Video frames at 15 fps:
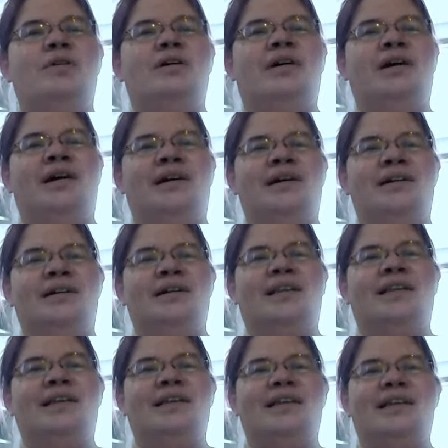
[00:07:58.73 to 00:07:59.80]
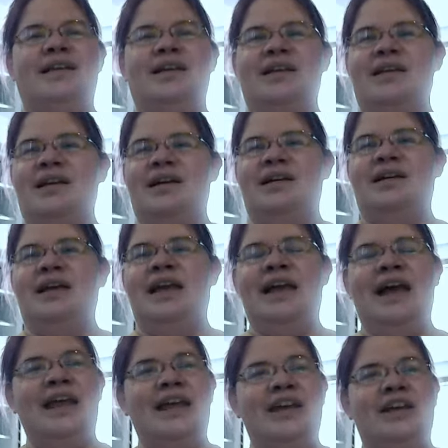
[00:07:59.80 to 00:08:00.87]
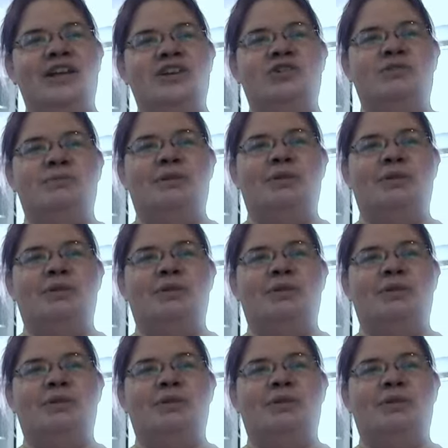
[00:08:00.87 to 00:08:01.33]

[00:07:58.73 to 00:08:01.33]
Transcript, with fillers: uh, it kind it kind of shows them